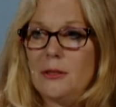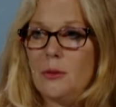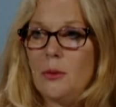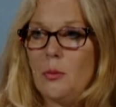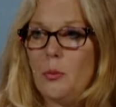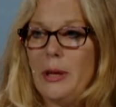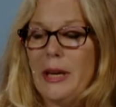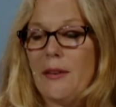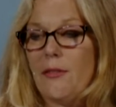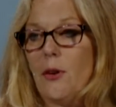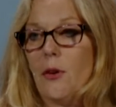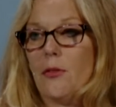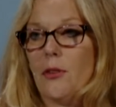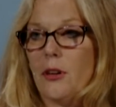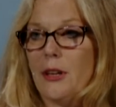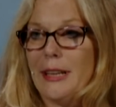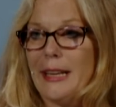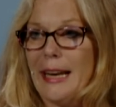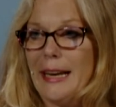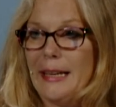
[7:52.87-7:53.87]
We have over a
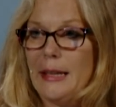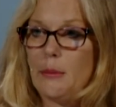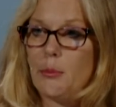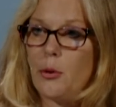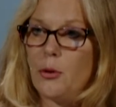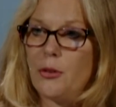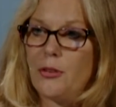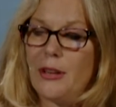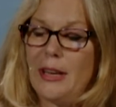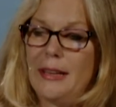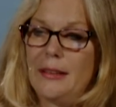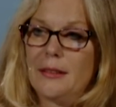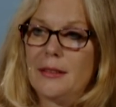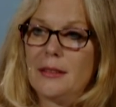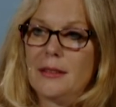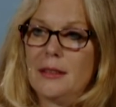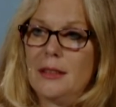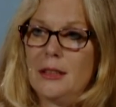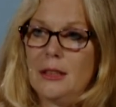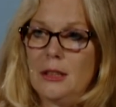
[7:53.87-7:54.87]
90%
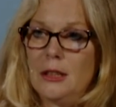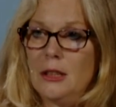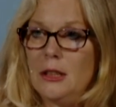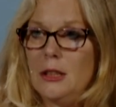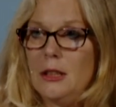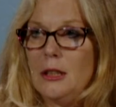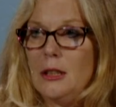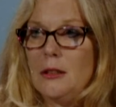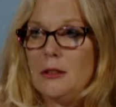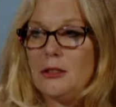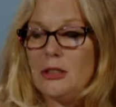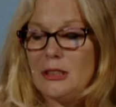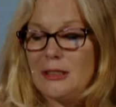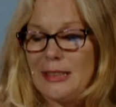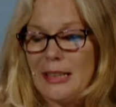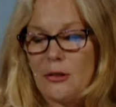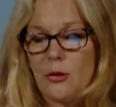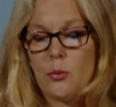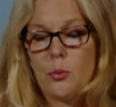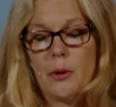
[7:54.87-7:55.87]

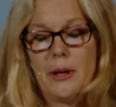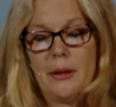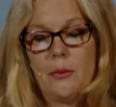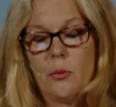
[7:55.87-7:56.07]
success rate